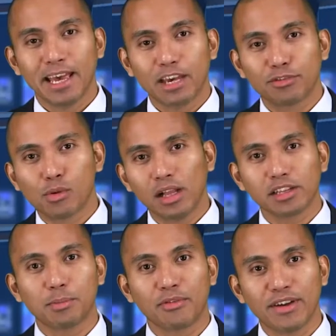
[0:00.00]
If
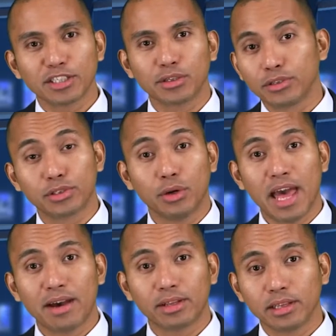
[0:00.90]
quality professionals don't
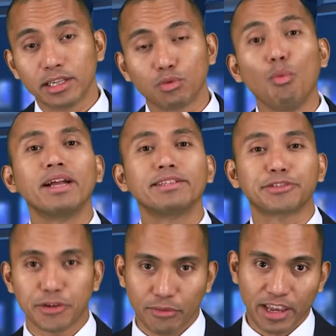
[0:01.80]
have at least one
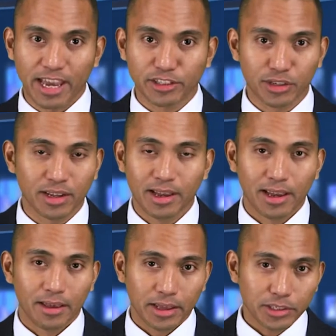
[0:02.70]
certification,
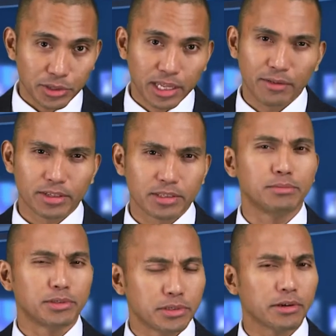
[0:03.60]
they should give it some
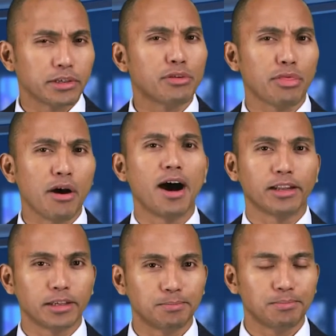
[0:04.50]
serious thought.